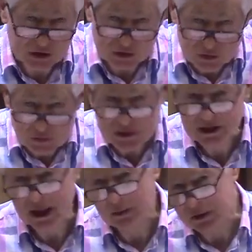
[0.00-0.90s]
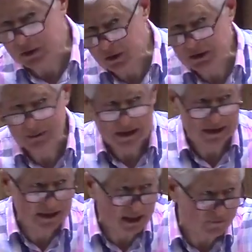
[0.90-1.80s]
to you as I would talk to
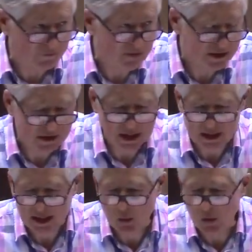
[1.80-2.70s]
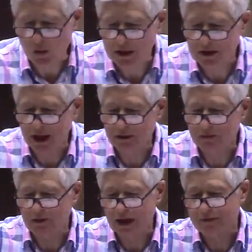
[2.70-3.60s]
myself, as I, uh, or as I would
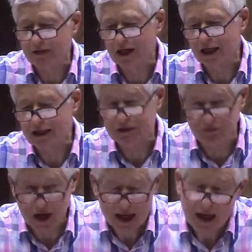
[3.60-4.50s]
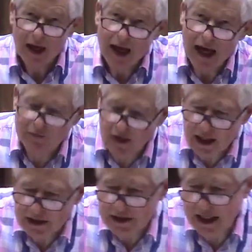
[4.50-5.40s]
as,
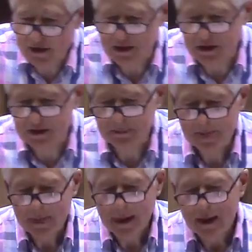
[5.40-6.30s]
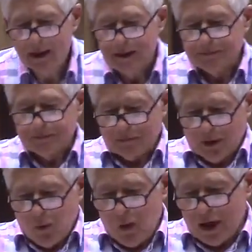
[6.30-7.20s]
advise others.
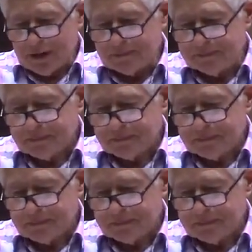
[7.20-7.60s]
One,